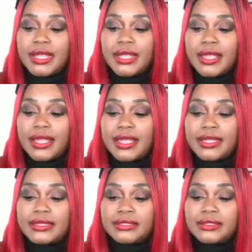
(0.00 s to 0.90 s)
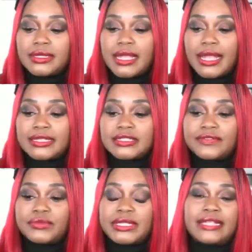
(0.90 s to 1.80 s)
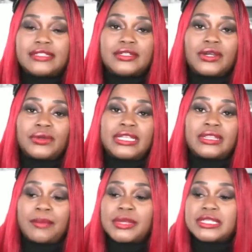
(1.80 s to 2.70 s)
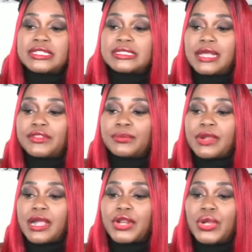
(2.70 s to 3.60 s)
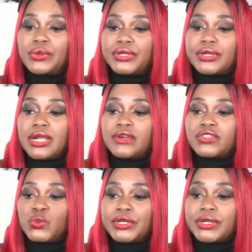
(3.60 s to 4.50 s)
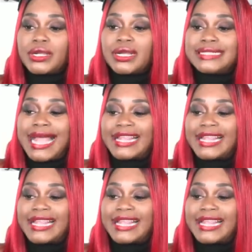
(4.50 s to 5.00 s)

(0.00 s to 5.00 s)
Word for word: And as of 3 days ago, Elon Musk is now the proud owner of Twitter, a dying